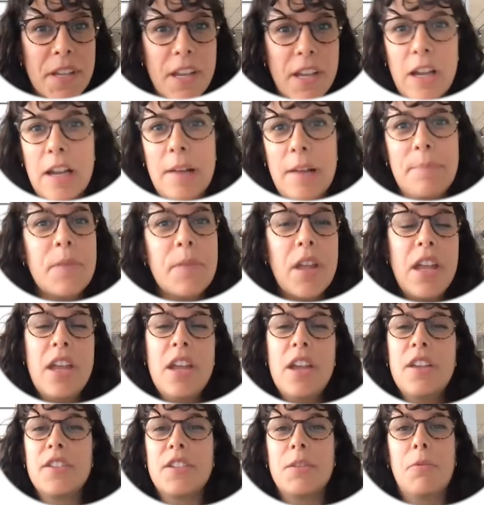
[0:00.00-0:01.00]
some
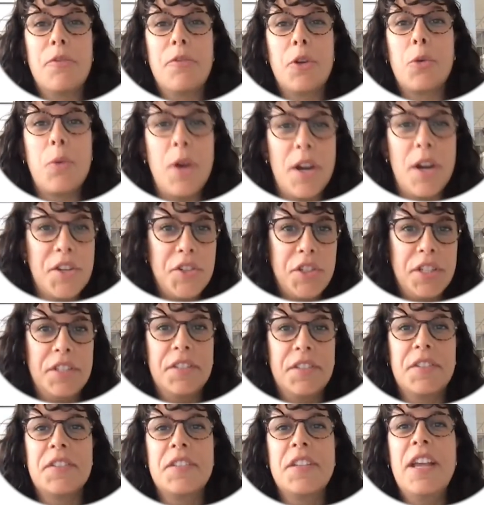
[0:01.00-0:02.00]
of your
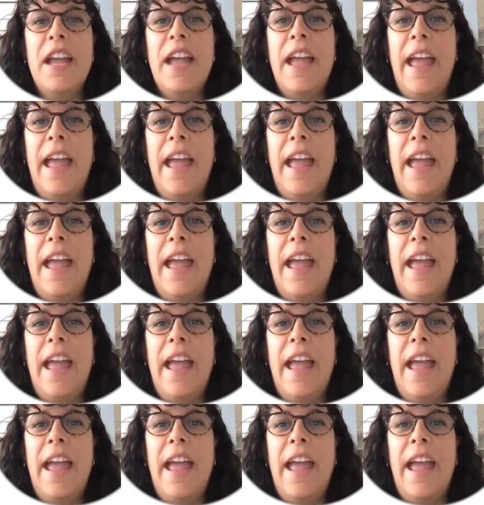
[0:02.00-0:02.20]
questions.